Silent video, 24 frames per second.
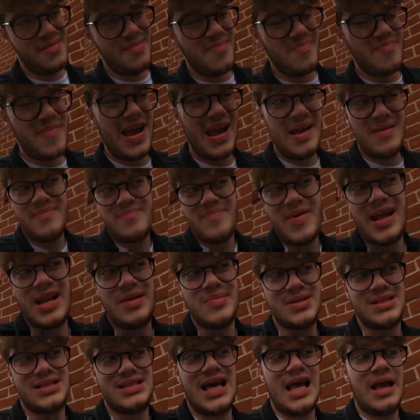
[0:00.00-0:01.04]
Made a
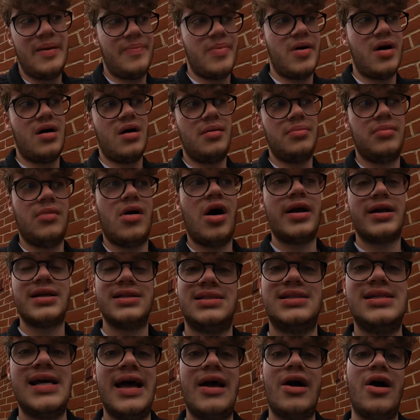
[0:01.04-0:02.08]
mistake, but I can
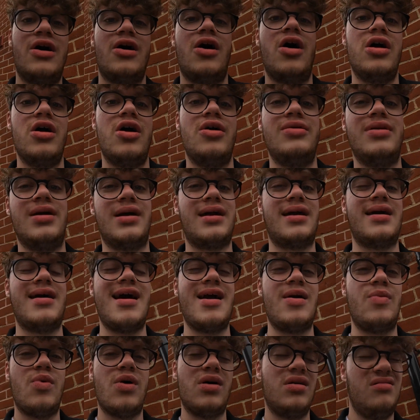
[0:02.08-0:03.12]
say I owned a
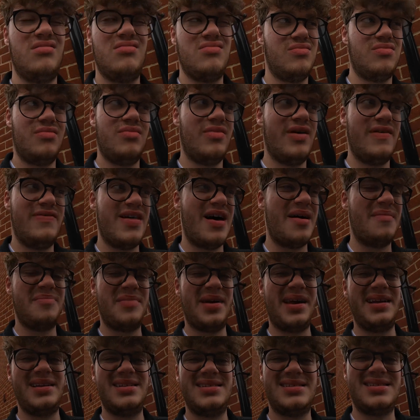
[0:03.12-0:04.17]
K1, if that
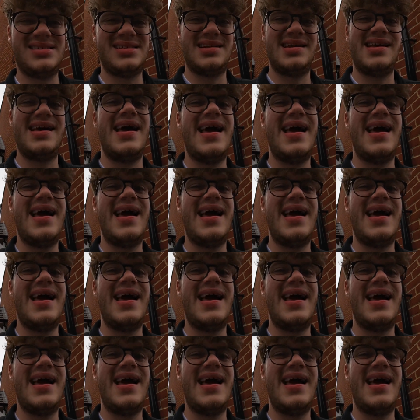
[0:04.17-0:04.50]
means